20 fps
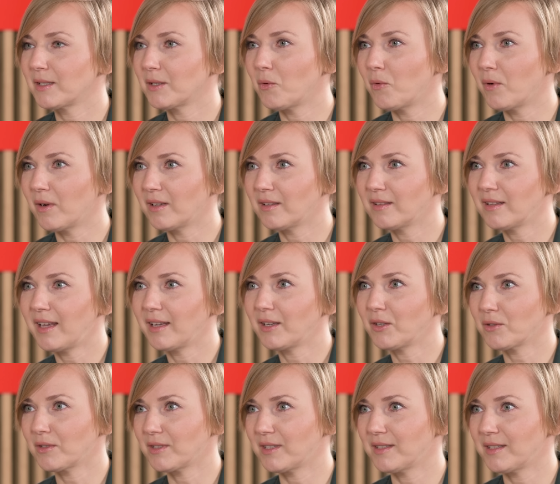one
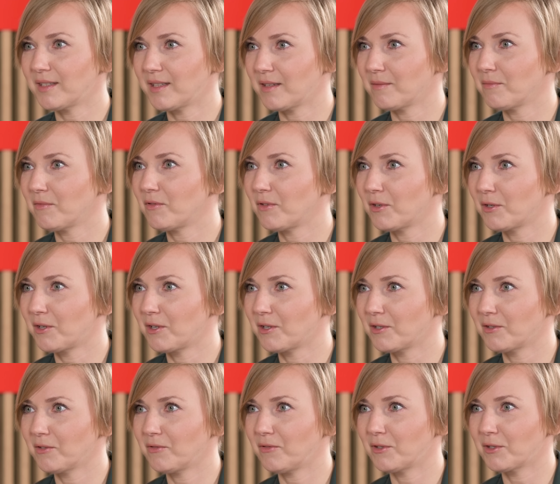ecosystem
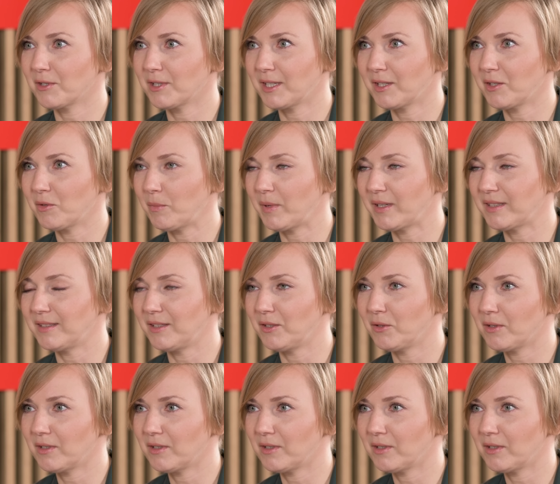for the company.